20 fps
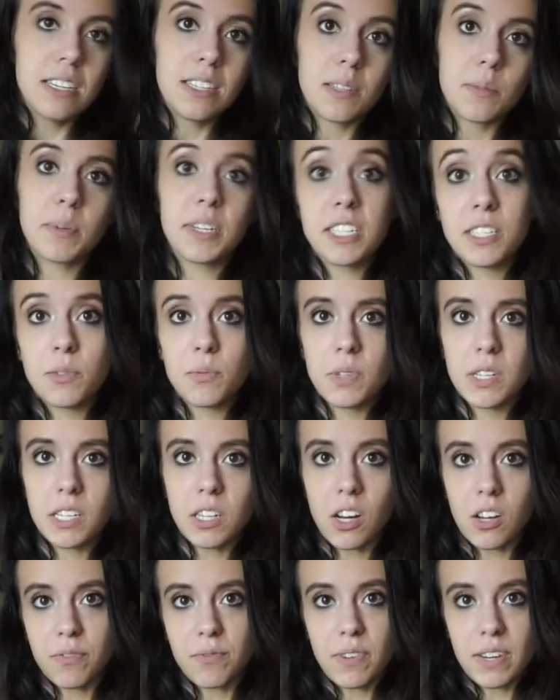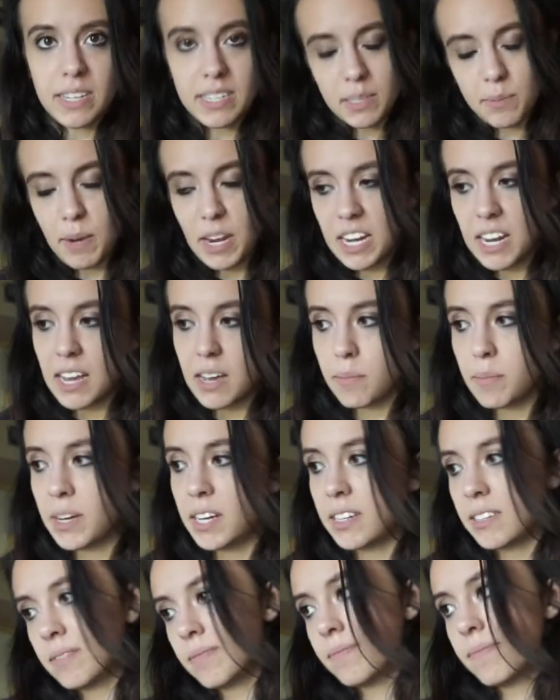The place is really called Fitness Mania,
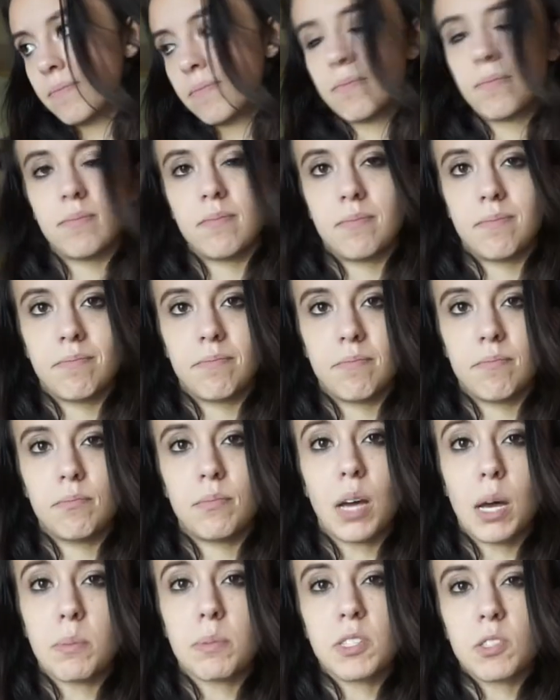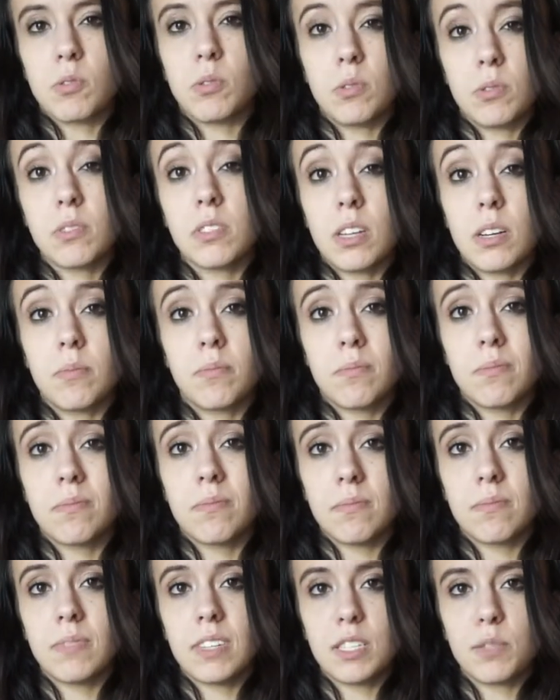but Bob is cool, so
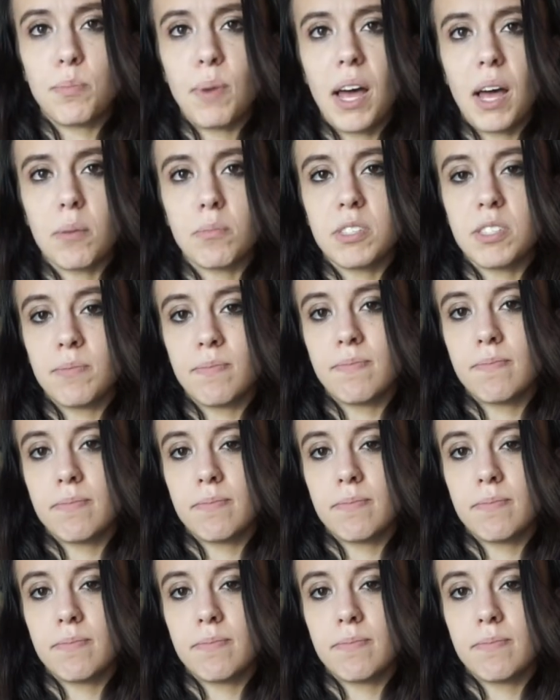it's Bob's.